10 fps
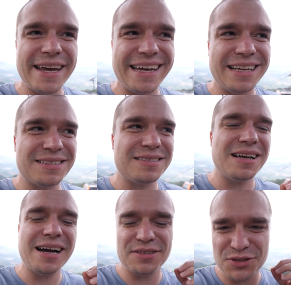it's
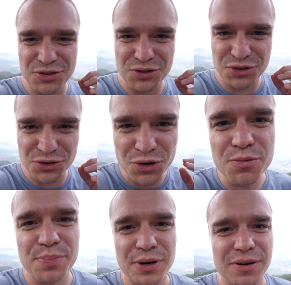not
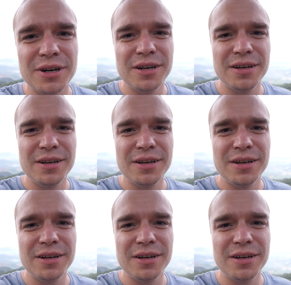super.